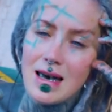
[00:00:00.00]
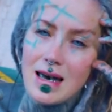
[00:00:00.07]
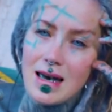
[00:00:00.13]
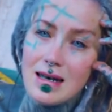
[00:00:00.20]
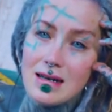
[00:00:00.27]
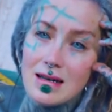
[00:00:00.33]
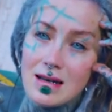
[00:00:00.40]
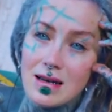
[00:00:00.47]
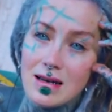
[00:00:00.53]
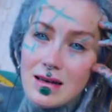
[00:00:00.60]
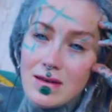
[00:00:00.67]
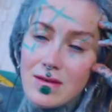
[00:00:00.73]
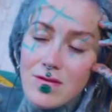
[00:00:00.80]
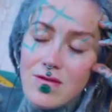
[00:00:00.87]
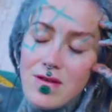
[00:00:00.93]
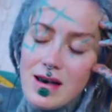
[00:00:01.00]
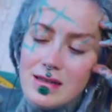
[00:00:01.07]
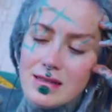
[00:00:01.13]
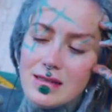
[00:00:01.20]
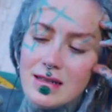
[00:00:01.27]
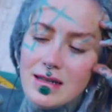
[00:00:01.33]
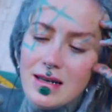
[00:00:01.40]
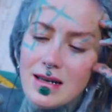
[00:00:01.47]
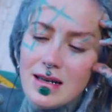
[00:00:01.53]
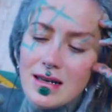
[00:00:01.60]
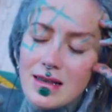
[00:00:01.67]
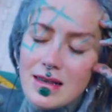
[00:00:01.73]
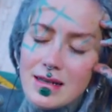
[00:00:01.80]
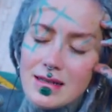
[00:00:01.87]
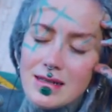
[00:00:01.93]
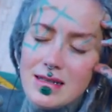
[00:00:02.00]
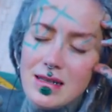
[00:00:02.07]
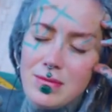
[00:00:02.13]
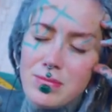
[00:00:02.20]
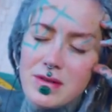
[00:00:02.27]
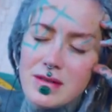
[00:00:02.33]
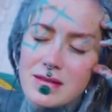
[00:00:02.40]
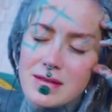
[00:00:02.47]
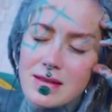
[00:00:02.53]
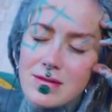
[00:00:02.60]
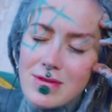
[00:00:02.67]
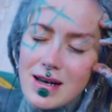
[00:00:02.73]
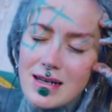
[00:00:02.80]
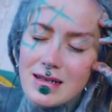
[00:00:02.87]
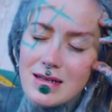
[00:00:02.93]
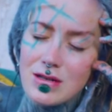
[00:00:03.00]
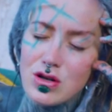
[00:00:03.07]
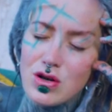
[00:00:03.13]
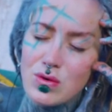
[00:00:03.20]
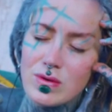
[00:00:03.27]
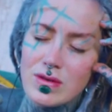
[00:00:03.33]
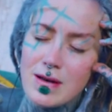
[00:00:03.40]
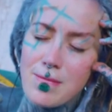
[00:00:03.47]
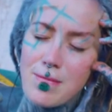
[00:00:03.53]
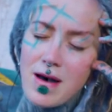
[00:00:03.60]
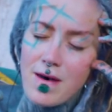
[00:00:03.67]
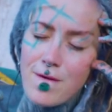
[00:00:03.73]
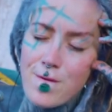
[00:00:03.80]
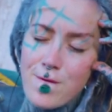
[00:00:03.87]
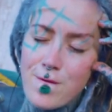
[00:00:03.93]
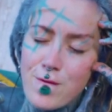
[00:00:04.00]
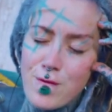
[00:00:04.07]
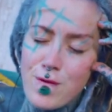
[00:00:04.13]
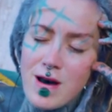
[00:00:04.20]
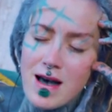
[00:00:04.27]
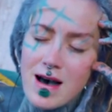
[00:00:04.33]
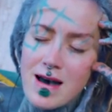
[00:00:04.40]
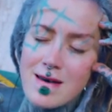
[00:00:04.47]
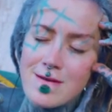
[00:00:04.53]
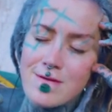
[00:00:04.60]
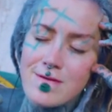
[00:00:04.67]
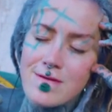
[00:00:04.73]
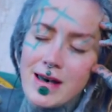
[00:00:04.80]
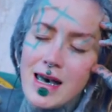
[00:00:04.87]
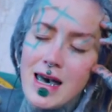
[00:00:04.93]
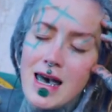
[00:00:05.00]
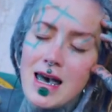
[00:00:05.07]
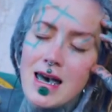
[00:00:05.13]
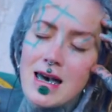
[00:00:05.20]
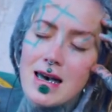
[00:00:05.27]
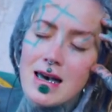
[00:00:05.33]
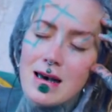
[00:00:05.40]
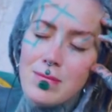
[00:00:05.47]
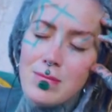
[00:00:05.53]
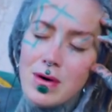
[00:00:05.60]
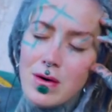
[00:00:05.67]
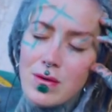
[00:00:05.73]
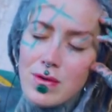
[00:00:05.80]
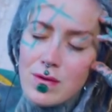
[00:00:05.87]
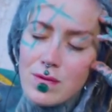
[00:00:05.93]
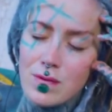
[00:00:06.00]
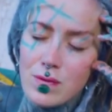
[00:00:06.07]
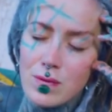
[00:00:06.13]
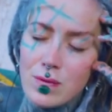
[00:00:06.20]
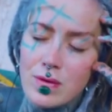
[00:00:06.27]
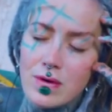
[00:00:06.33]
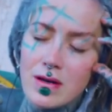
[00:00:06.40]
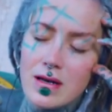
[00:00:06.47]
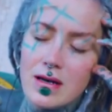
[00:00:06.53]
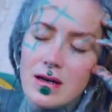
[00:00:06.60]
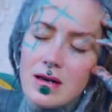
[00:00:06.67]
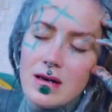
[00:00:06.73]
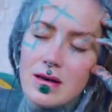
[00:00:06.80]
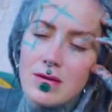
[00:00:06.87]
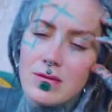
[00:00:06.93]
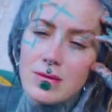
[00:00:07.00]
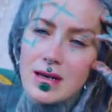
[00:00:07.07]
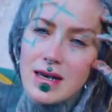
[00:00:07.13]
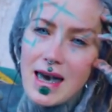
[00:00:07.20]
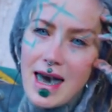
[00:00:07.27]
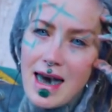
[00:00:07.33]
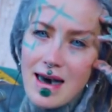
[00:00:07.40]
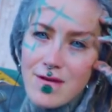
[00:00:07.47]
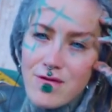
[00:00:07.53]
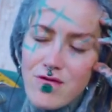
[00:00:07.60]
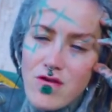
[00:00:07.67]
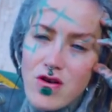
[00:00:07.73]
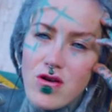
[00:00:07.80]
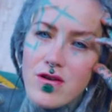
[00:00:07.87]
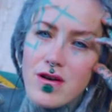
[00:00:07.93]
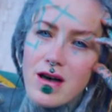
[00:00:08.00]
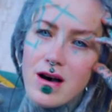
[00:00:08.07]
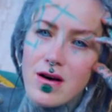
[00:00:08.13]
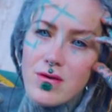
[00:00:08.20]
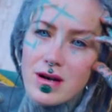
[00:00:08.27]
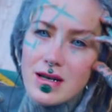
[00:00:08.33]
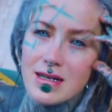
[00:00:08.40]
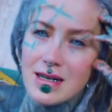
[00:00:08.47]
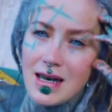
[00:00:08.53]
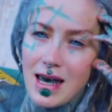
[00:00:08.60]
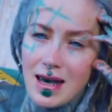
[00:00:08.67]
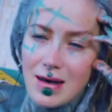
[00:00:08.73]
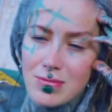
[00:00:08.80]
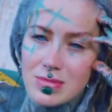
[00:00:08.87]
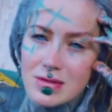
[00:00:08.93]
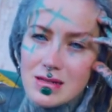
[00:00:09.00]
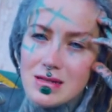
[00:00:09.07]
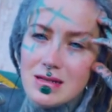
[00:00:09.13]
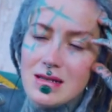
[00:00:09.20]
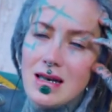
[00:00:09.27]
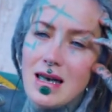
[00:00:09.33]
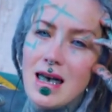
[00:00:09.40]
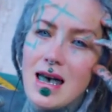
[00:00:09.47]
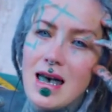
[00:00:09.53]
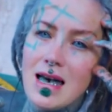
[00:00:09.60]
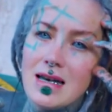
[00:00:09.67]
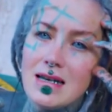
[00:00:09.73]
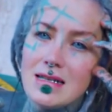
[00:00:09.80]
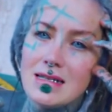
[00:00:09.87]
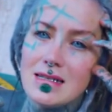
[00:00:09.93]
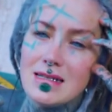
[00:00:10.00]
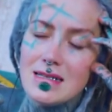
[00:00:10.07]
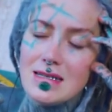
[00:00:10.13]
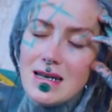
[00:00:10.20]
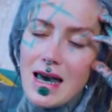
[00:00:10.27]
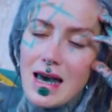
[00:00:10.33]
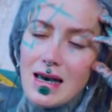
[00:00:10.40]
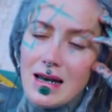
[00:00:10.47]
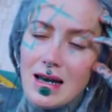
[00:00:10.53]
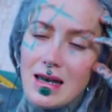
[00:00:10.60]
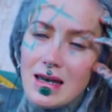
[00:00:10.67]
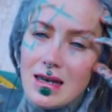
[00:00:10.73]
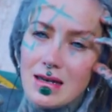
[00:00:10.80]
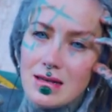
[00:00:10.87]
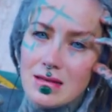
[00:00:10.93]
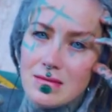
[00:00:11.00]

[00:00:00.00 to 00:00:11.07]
and I felt the deepest gratitude in my full life about the food we have on our table daily.